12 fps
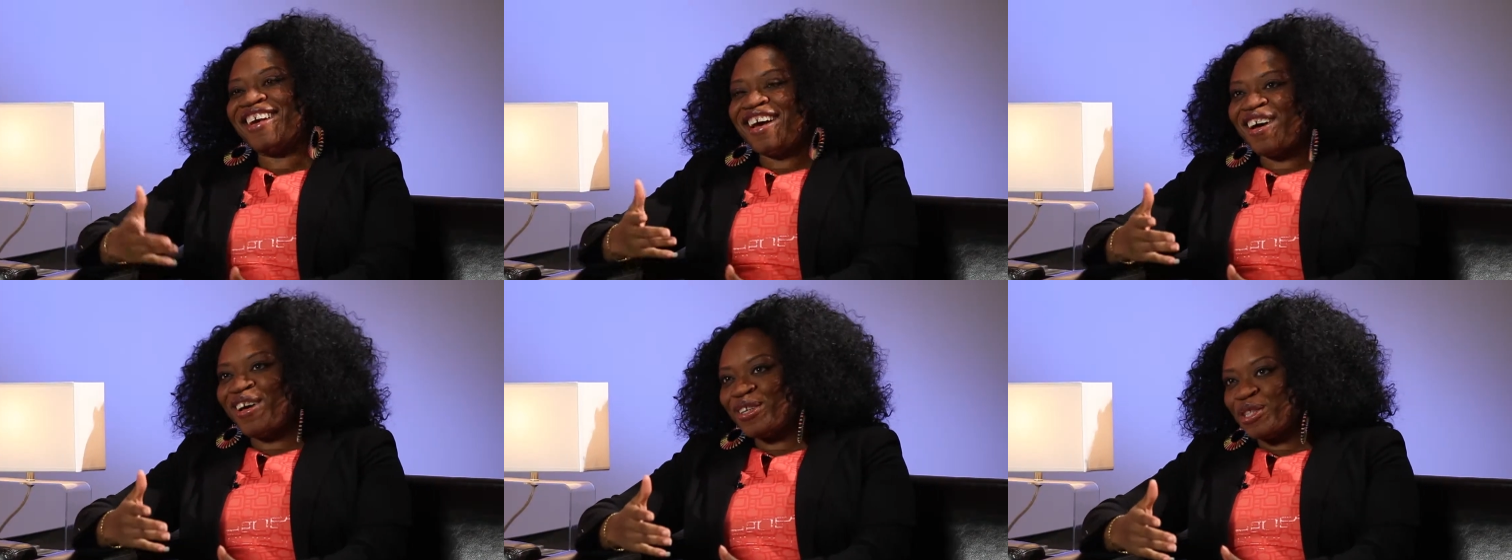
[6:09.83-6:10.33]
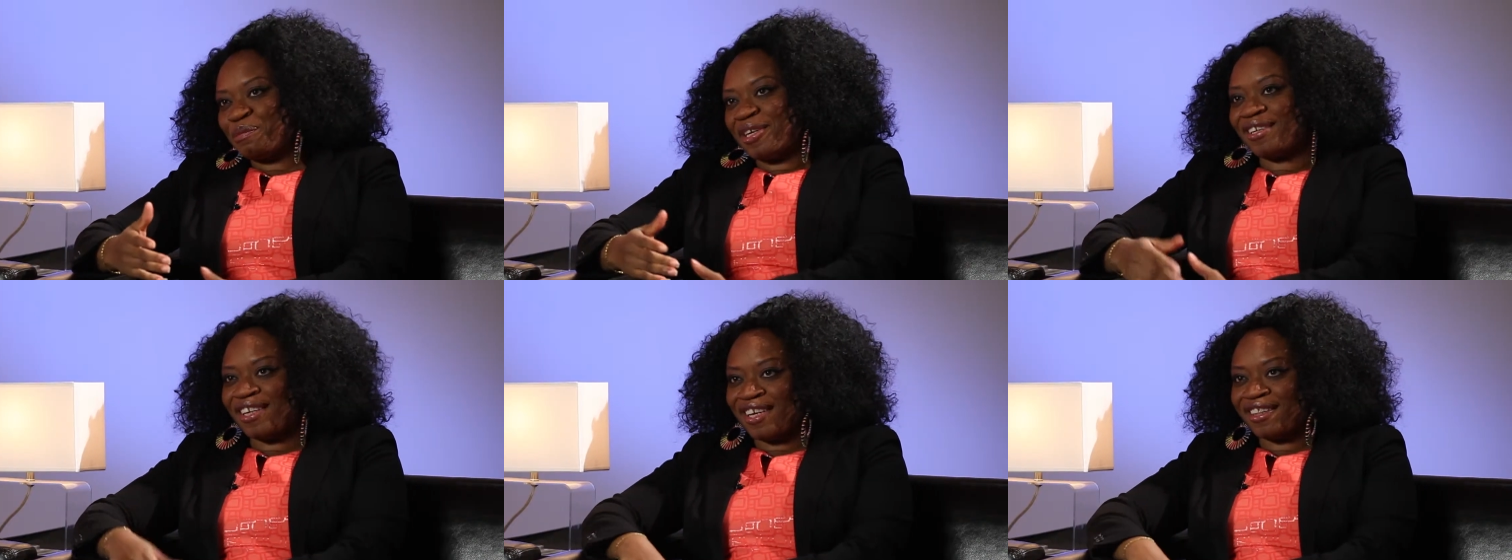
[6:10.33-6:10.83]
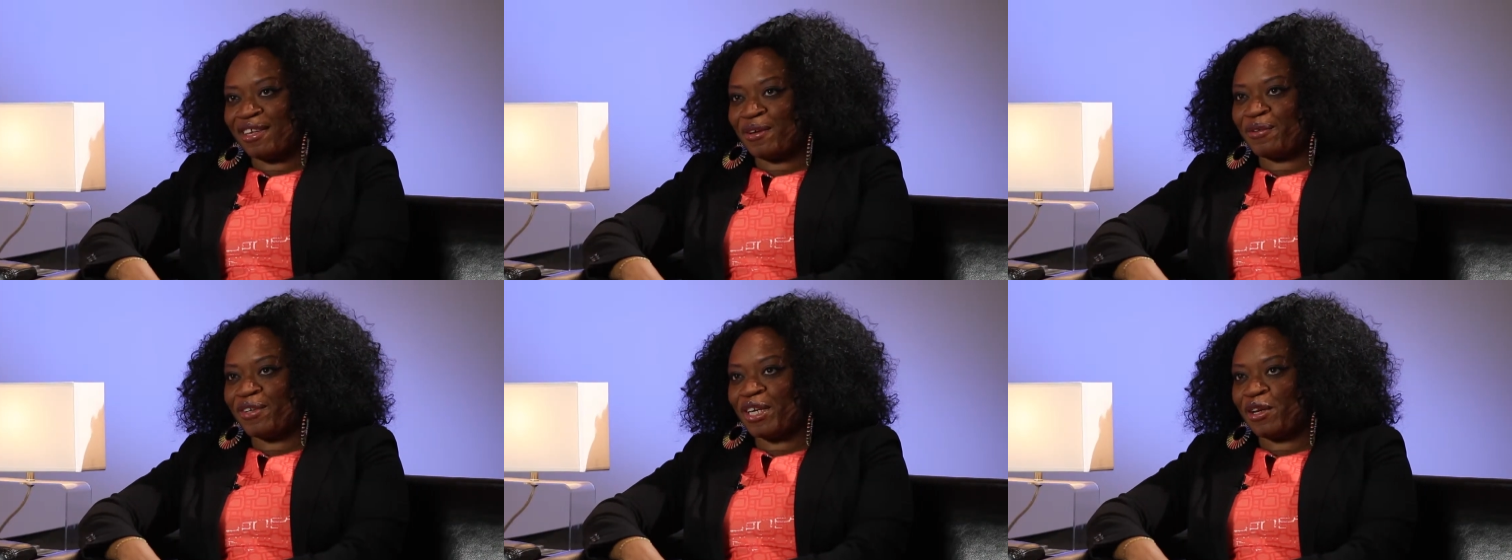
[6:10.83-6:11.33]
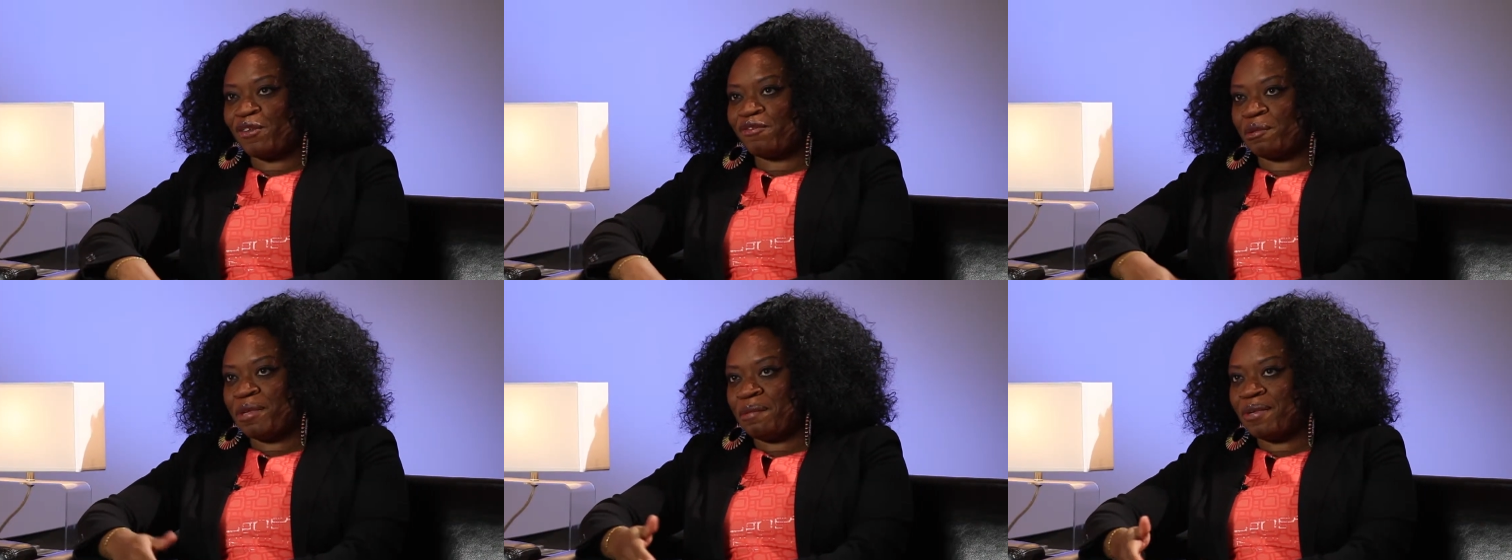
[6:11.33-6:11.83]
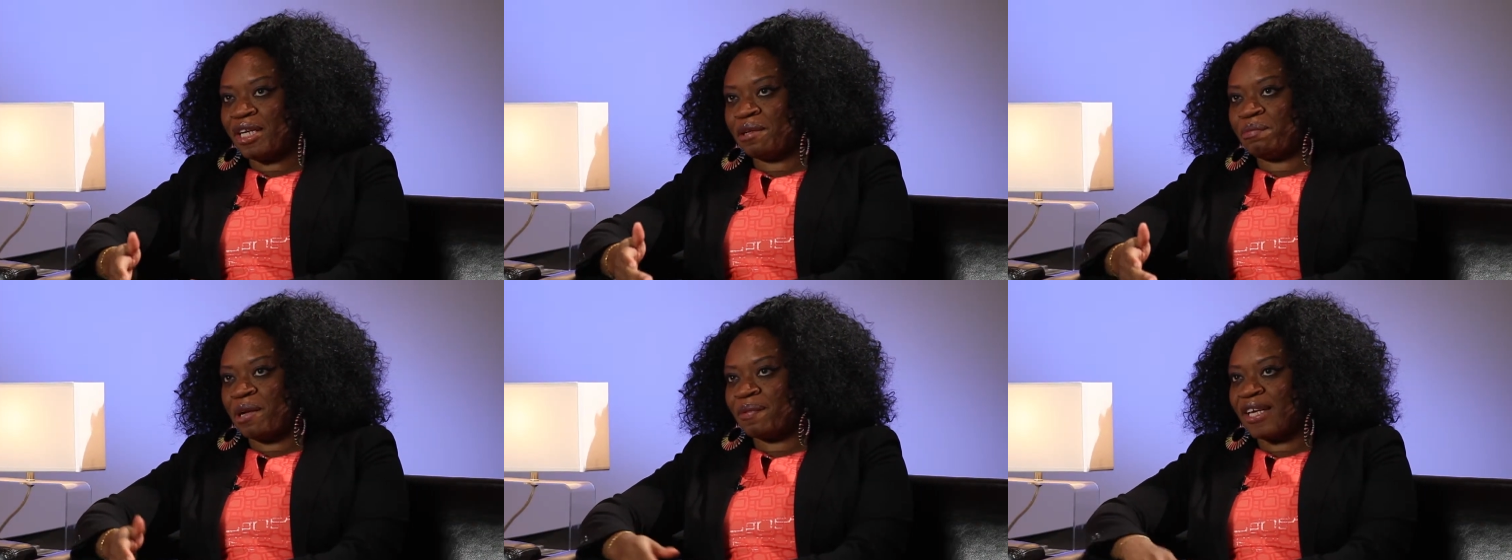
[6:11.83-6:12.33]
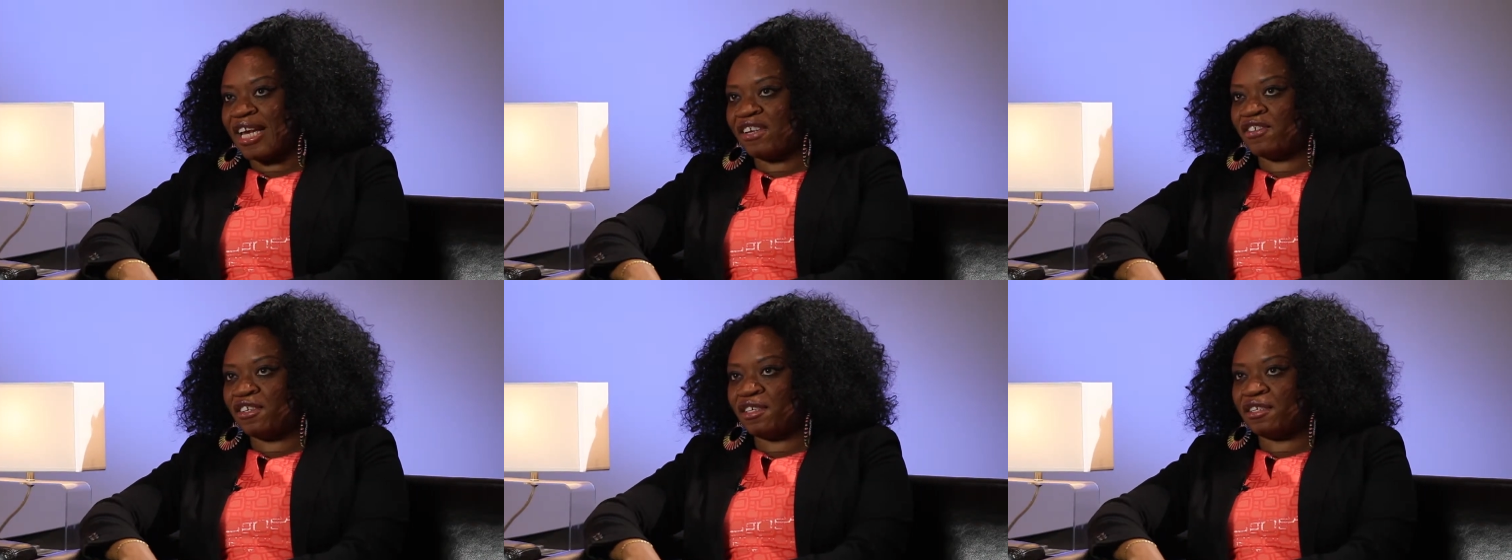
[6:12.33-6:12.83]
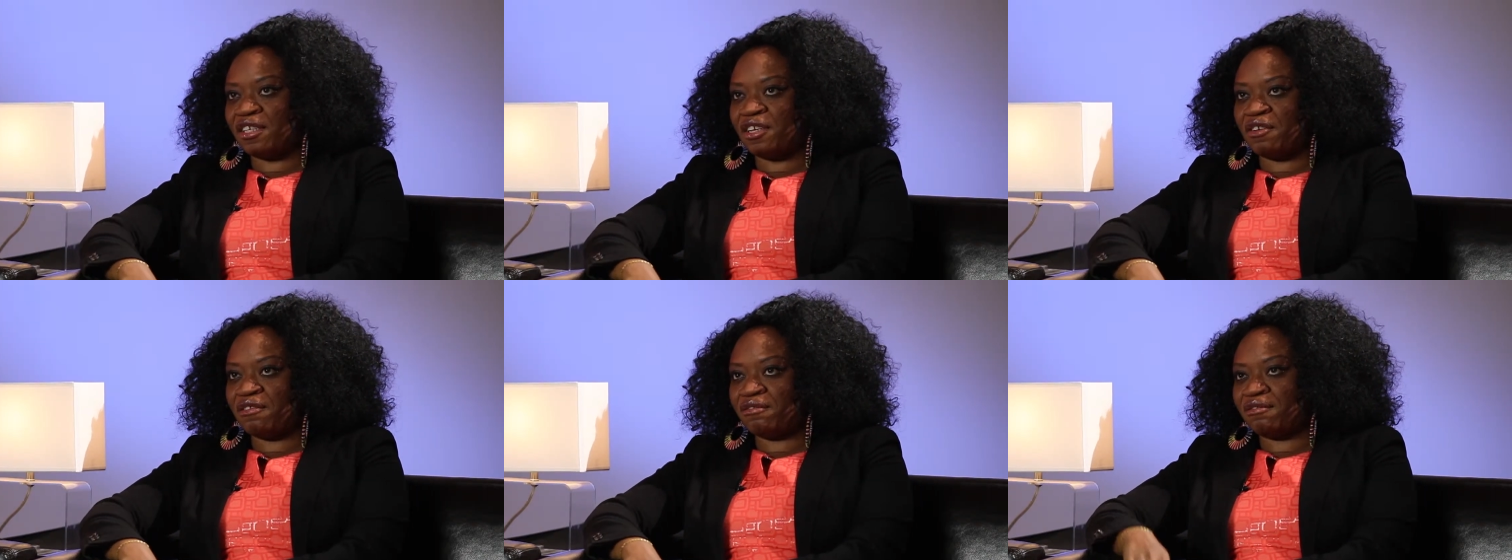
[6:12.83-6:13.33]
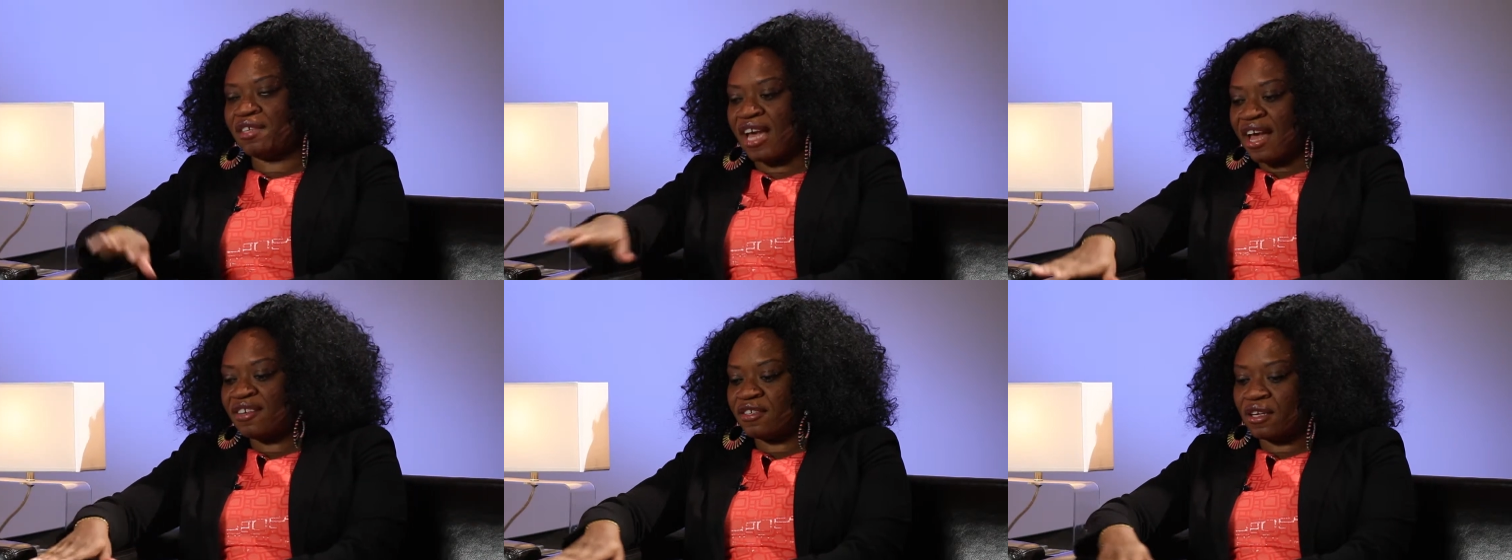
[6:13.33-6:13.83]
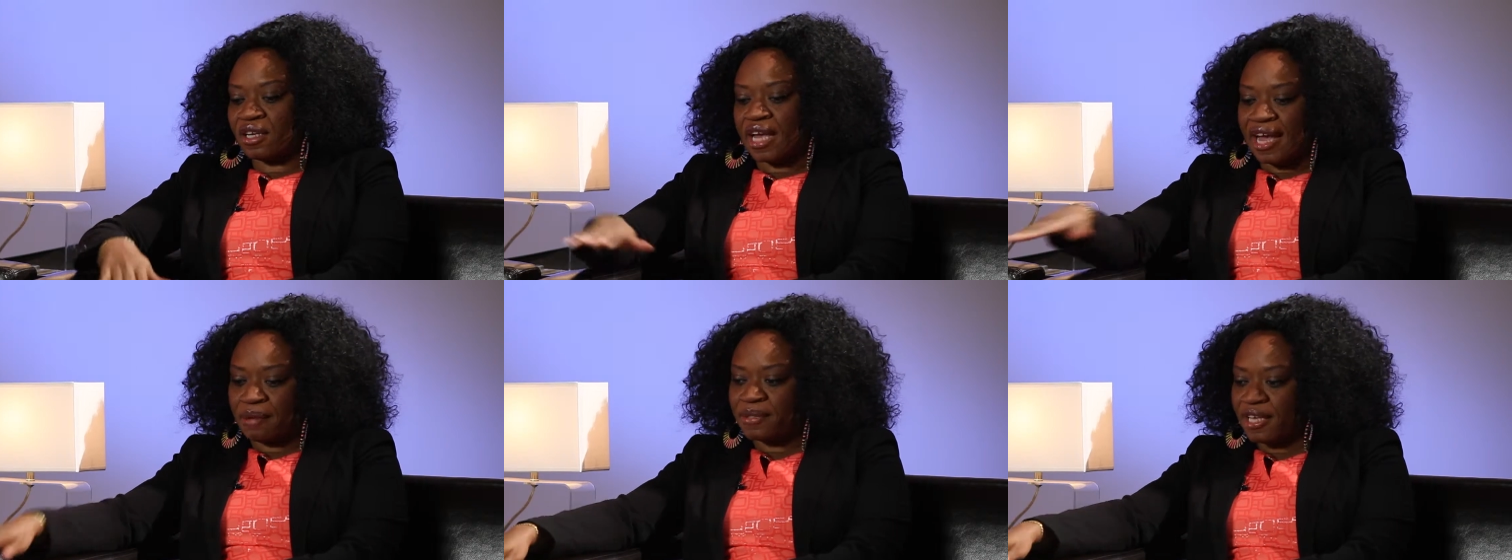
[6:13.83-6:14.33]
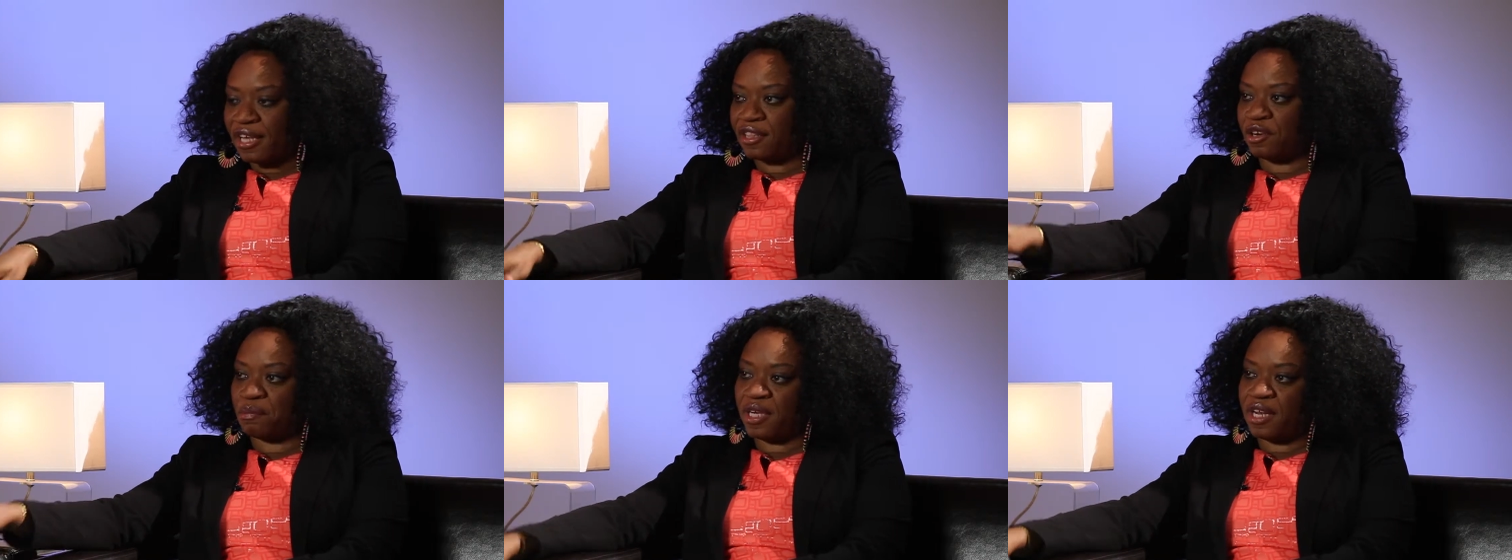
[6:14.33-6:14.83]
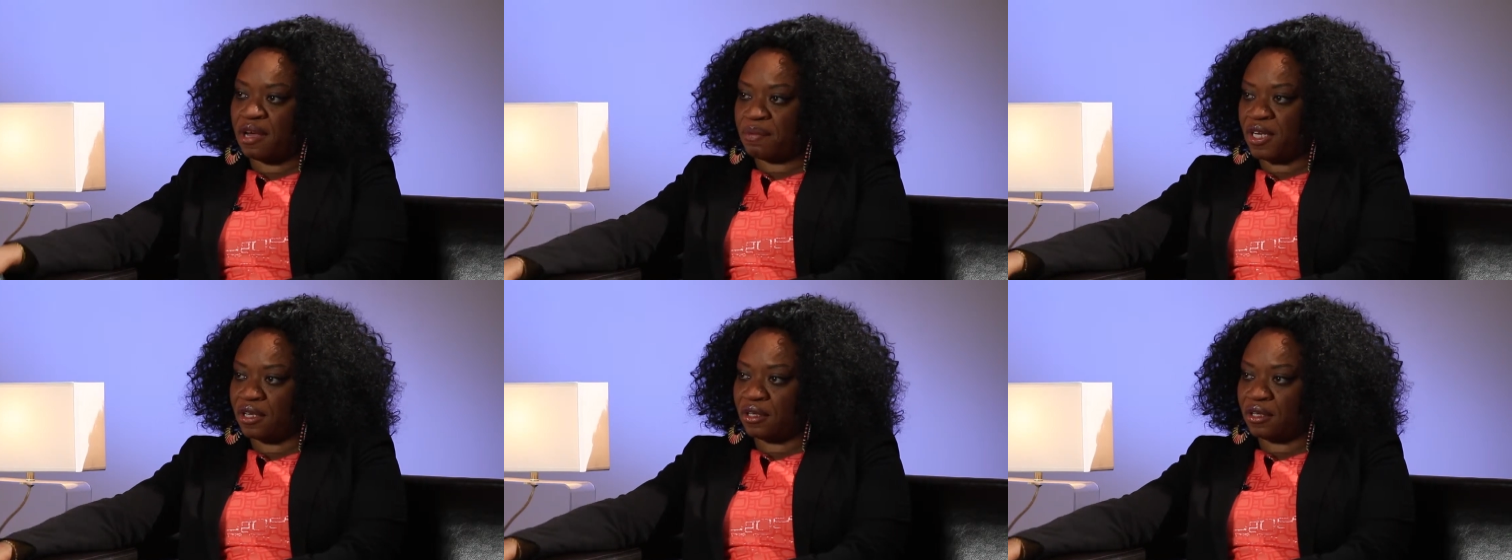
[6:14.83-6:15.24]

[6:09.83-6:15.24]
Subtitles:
Ultimately, though, for me, being in publication, yes, on the app side there may not be